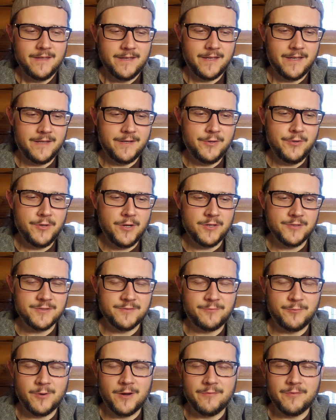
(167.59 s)
and who knows
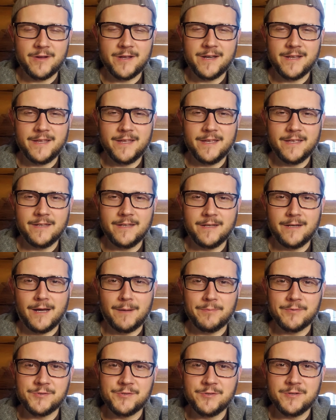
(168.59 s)
if we're ever going to get an
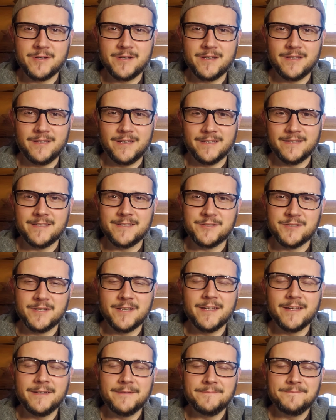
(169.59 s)
opportunity like this
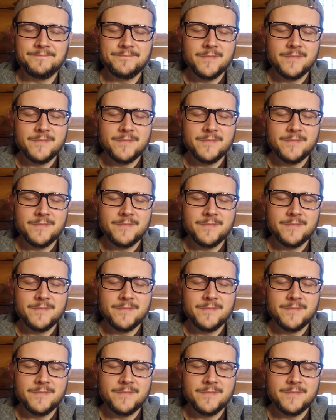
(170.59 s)
again.